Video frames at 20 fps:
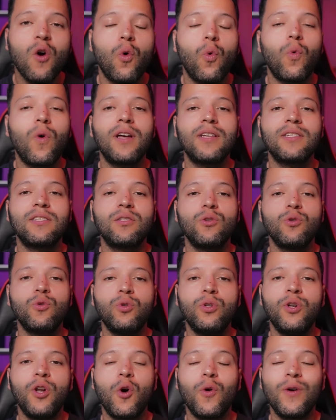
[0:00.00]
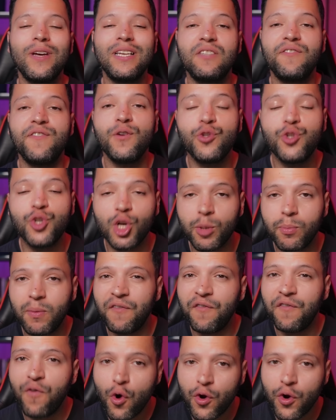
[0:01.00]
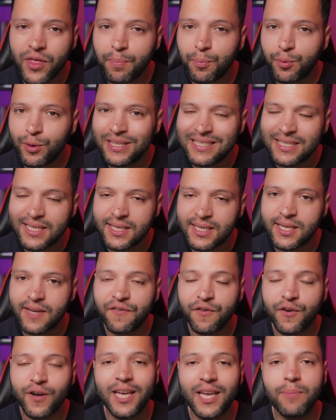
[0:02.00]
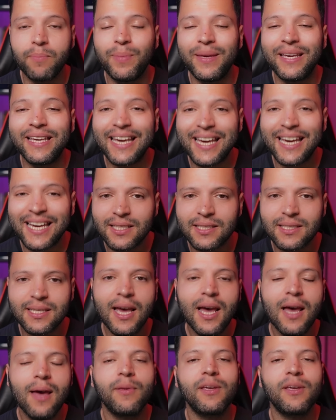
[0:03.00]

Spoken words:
wants to know his future before the preseason for him begins,